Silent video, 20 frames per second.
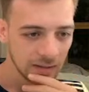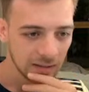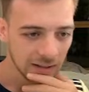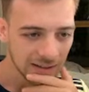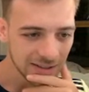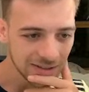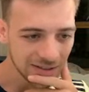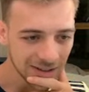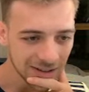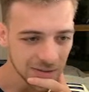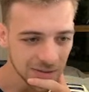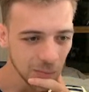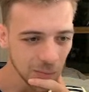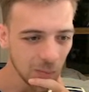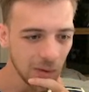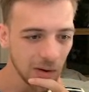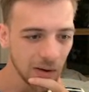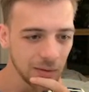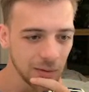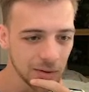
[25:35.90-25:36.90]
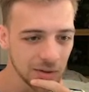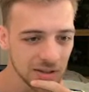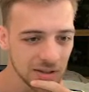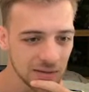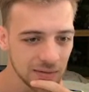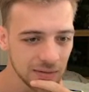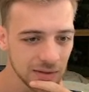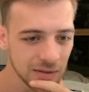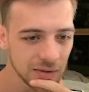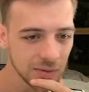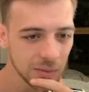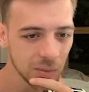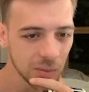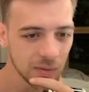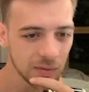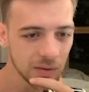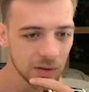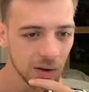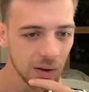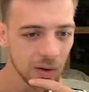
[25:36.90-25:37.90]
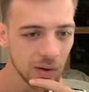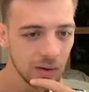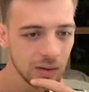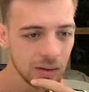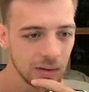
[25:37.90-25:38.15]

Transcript: Let's check some wide receivers we've got.